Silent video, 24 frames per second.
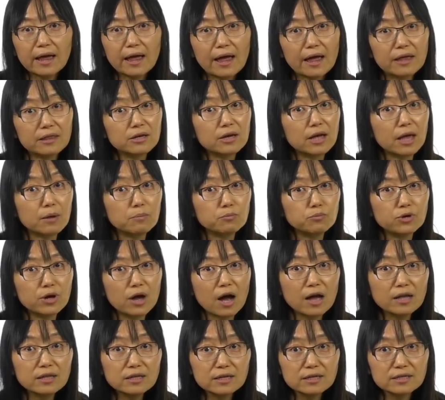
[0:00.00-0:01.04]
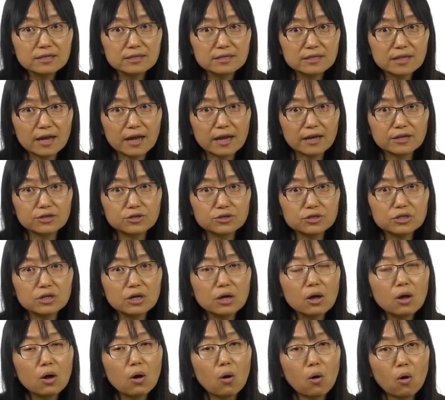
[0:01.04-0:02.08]
at the embryonic stage,
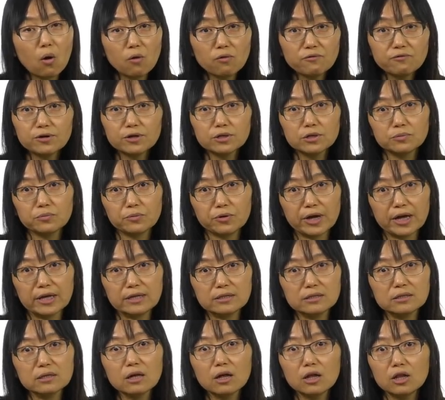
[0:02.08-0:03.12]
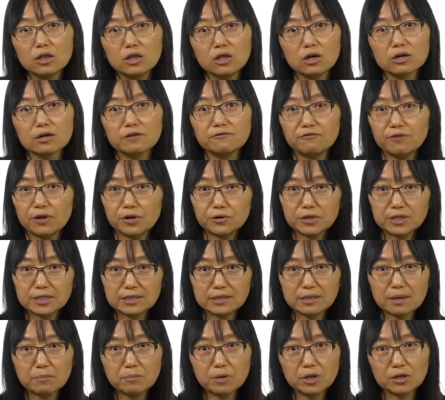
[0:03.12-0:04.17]
all vertebrates look very
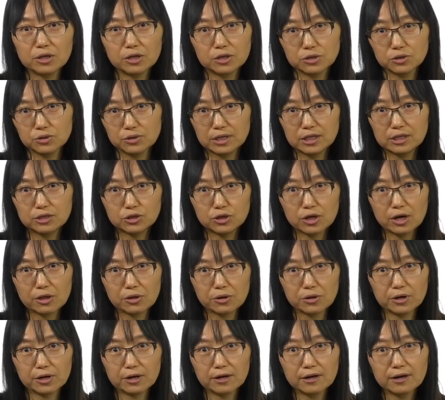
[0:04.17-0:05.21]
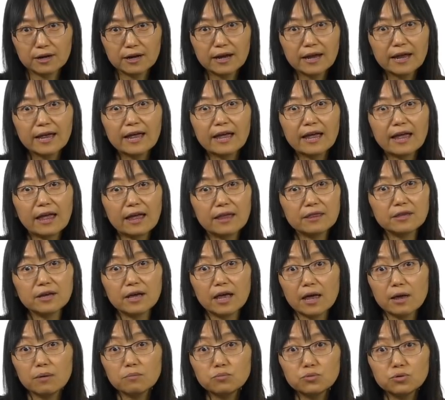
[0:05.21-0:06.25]
similar to each other, and
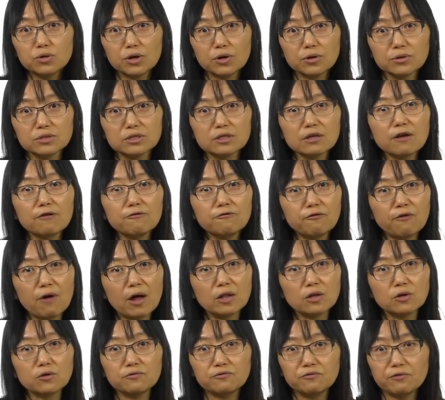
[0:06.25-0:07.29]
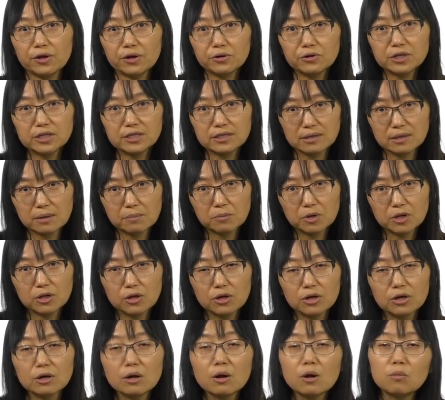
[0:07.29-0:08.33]
the embryos follow very
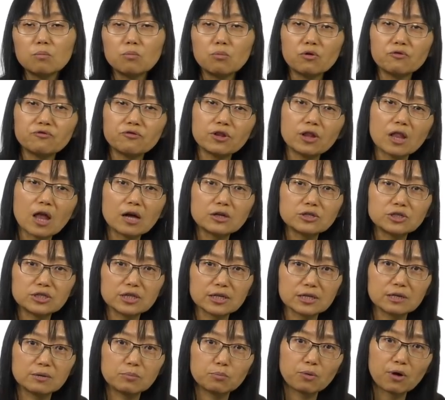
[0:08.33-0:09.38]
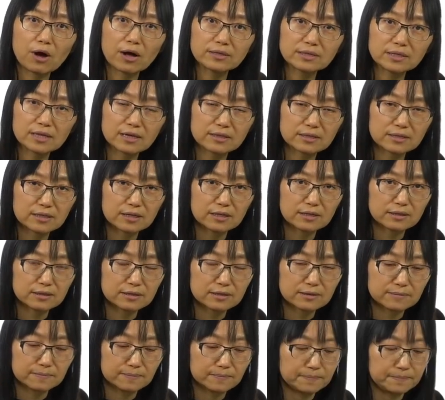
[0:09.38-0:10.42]
similar morphologic
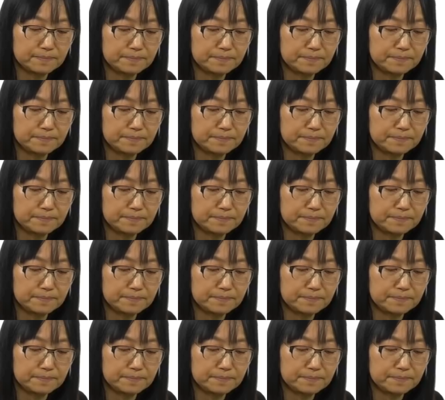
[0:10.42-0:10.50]
processes.